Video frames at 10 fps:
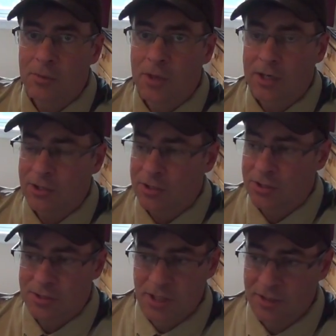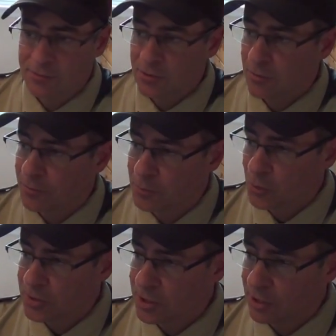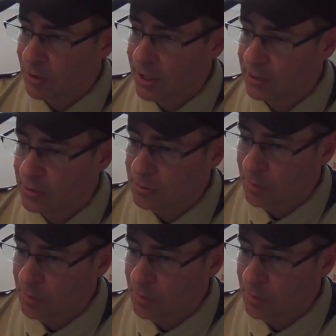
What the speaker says: boot actually saves you from twisting your ankle.